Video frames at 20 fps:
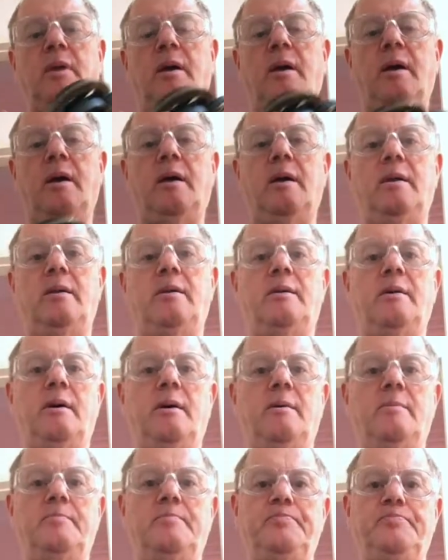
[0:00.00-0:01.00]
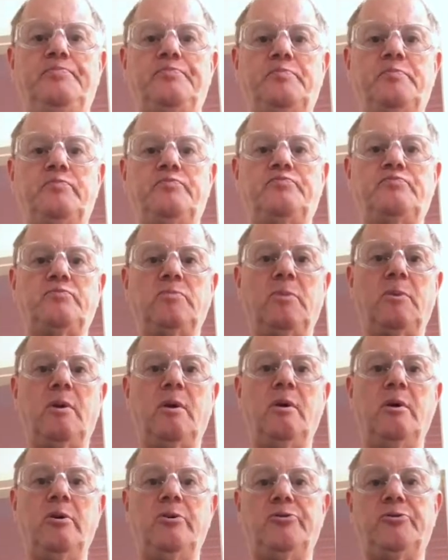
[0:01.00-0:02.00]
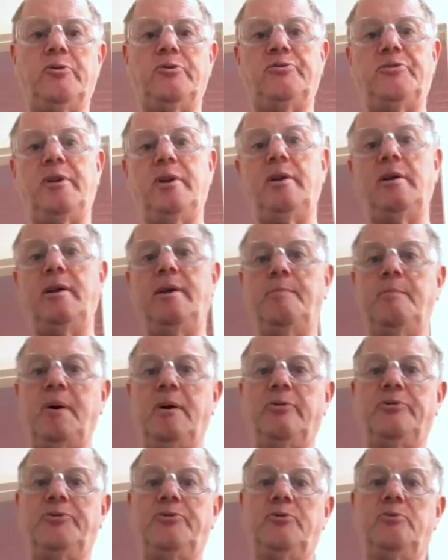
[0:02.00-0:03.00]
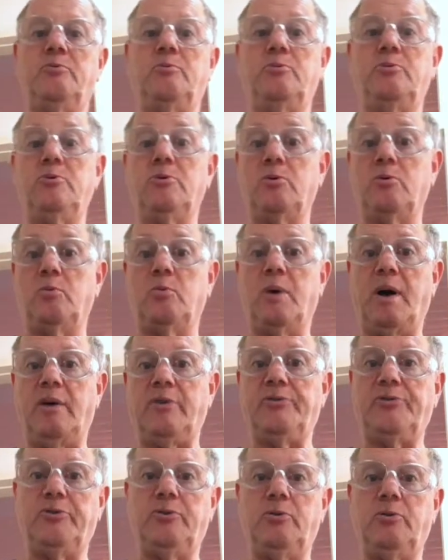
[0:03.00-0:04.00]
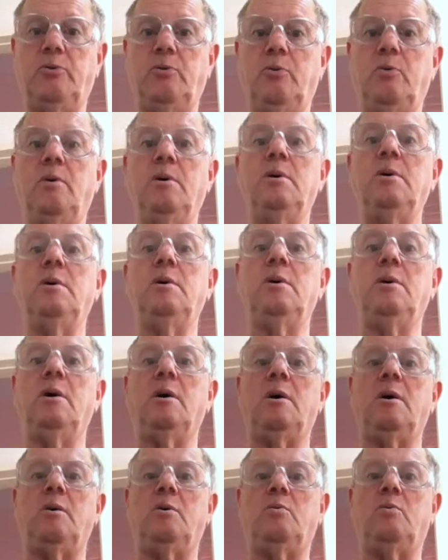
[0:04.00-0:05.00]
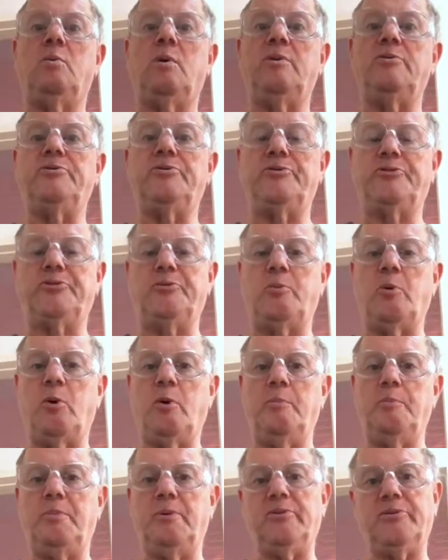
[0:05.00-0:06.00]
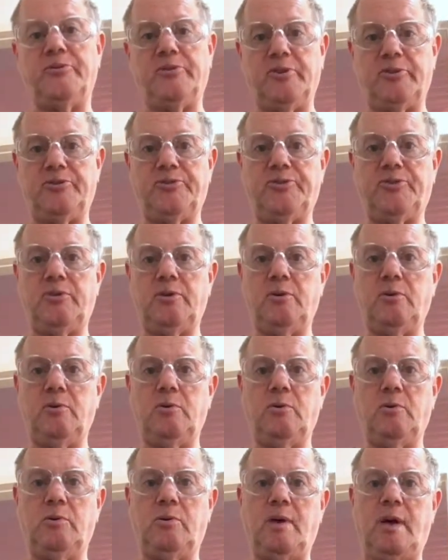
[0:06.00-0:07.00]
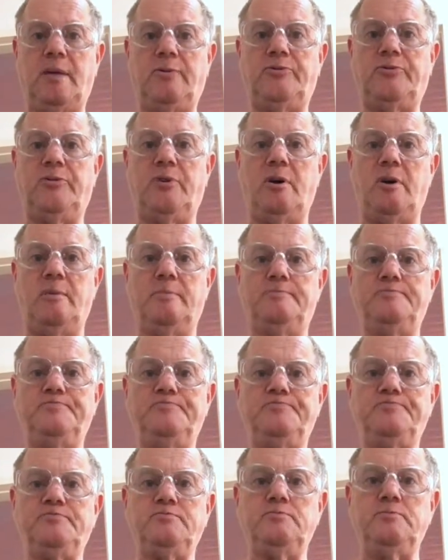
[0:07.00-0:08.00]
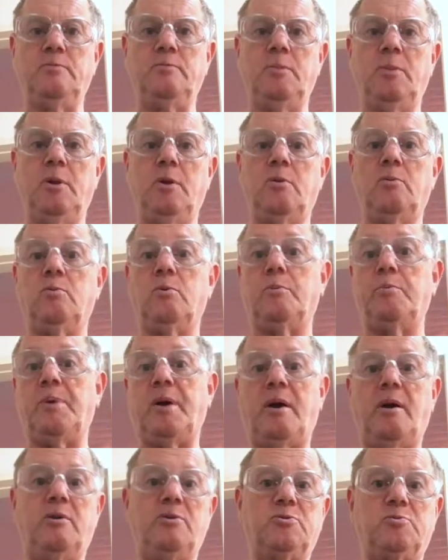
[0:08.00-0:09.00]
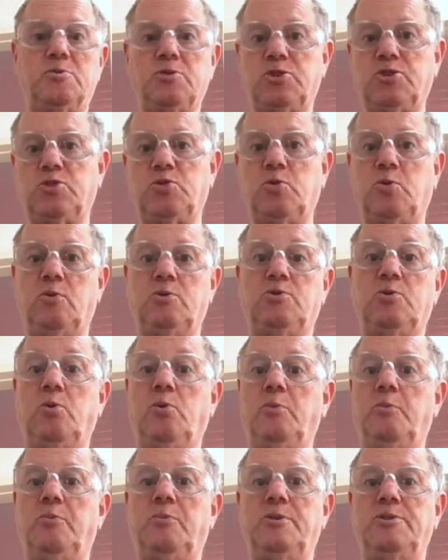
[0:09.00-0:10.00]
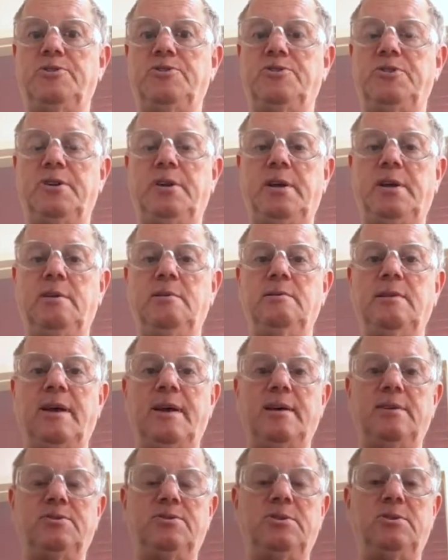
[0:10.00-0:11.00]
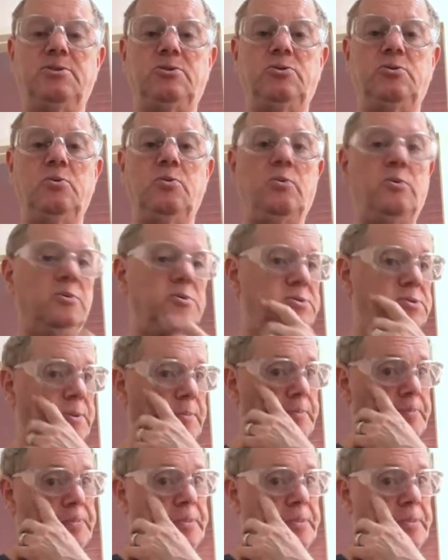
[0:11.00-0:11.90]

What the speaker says: And so I sent an email to Luthier West, who runs a small business that repairs, restores old Bridge City legacy tools.